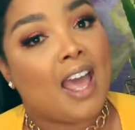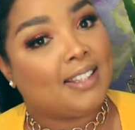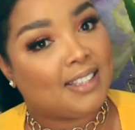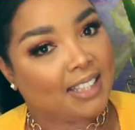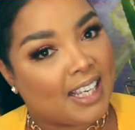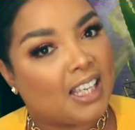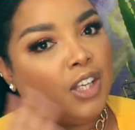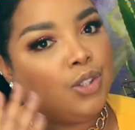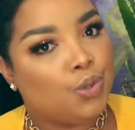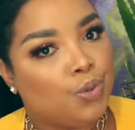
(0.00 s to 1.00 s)
and stick
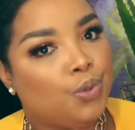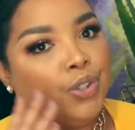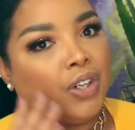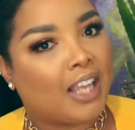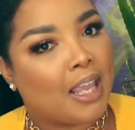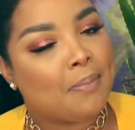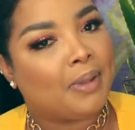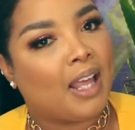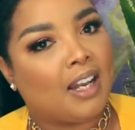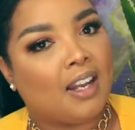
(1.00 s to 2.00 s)
to your game
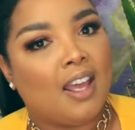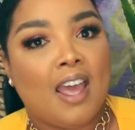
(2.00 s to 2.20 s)
plan.